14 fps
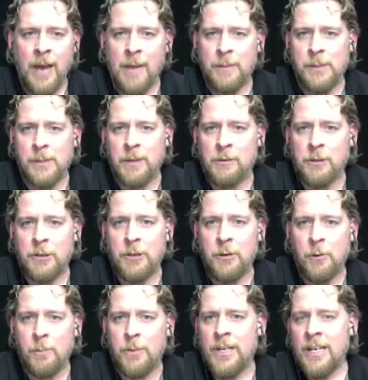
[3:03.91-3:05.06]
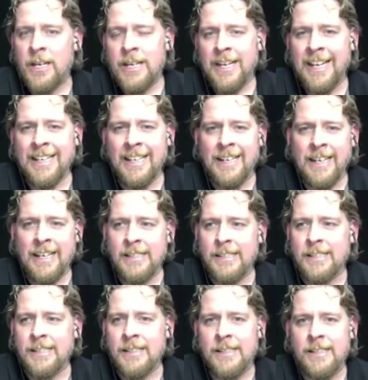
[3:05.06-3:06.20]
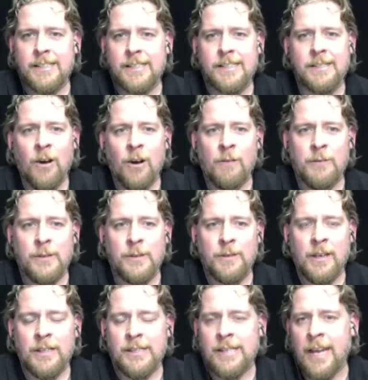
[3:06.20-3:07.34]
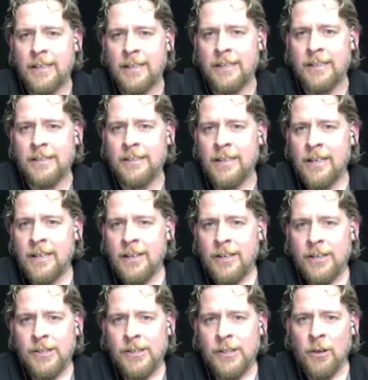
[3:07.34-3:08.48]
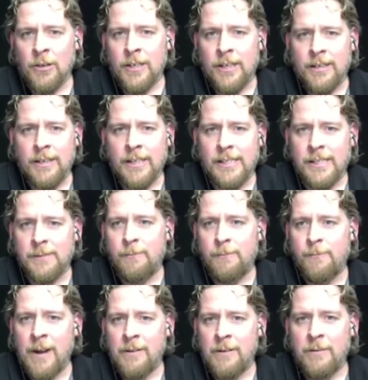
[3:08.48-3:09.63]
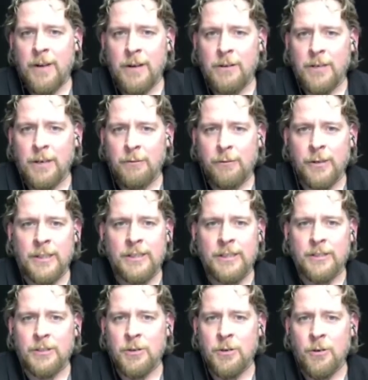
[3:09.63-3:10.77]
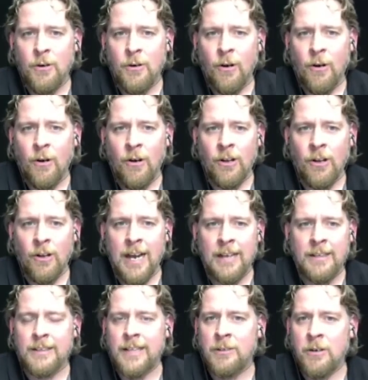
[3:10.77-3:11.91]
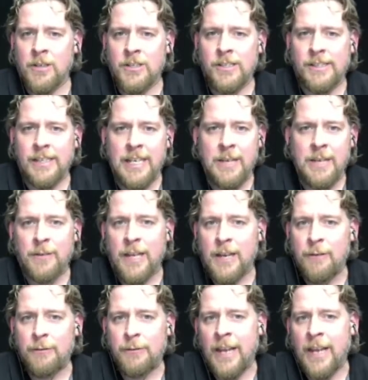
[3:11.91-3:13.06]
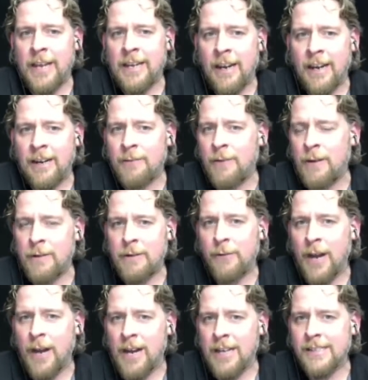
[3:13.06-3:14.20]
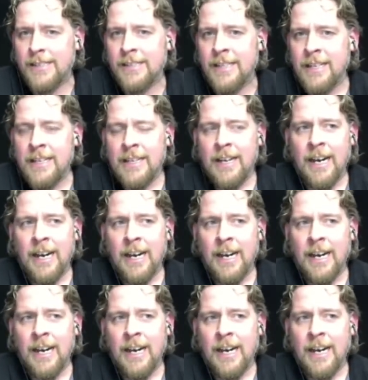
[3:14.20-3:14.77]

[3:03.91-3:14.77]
hyperspectral cube in an instance of a second. So this is very, very different to all the other technologies, even if they are very fast.